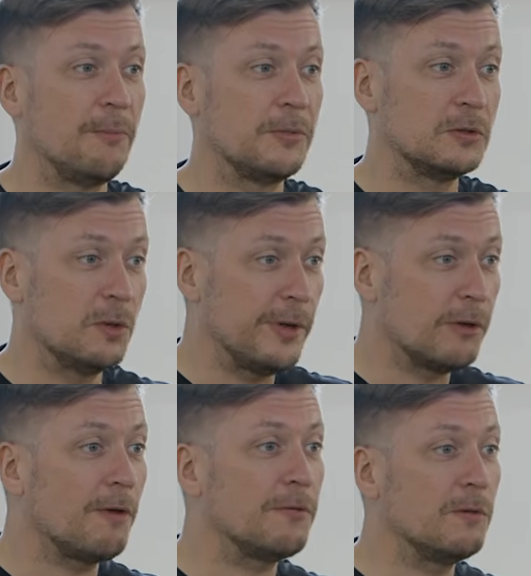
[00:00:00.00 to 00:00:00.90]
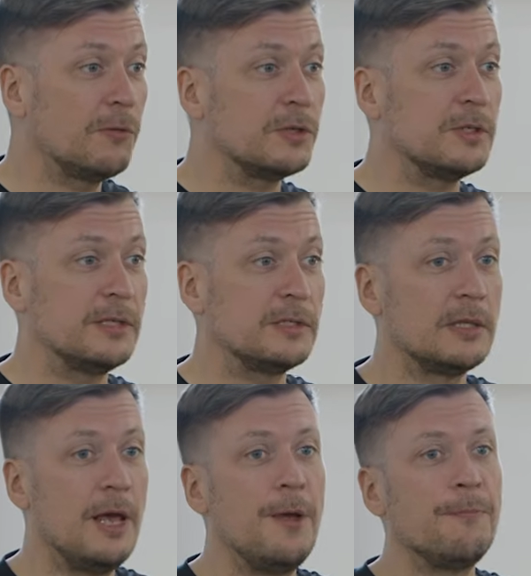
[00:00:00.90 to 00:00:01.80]
Because the way GraphQL works
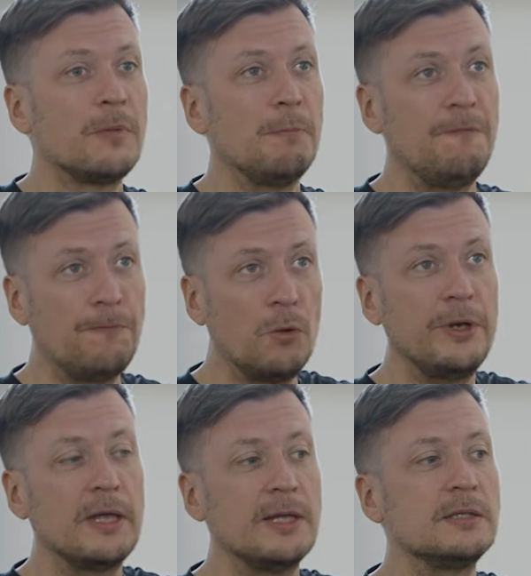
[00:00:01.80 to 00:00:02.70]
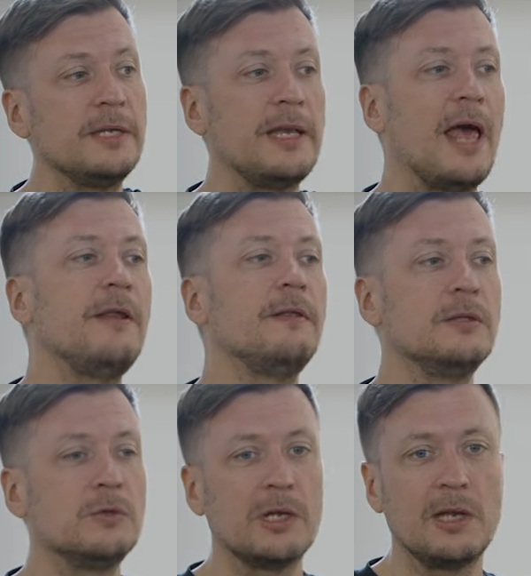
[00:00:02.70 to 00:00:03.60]
is before it can send
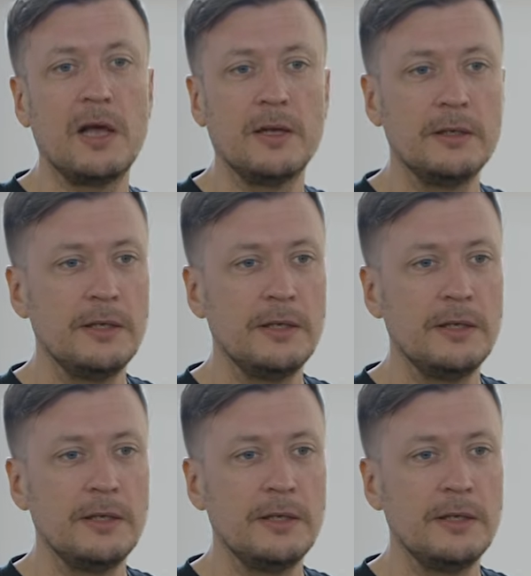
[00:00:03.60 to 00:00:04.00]
anything to the client,